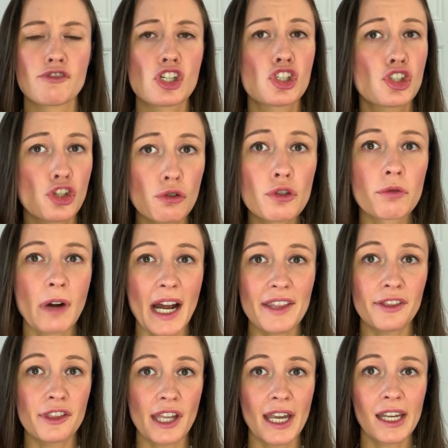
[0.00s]
just do the
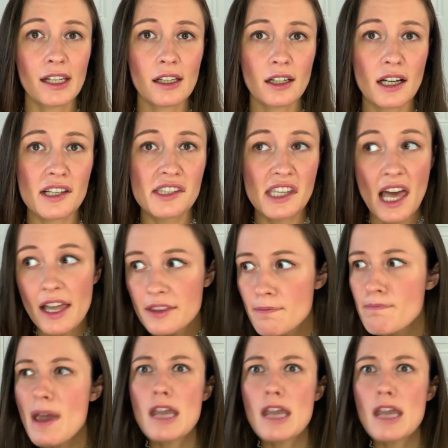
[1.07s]
right thing because then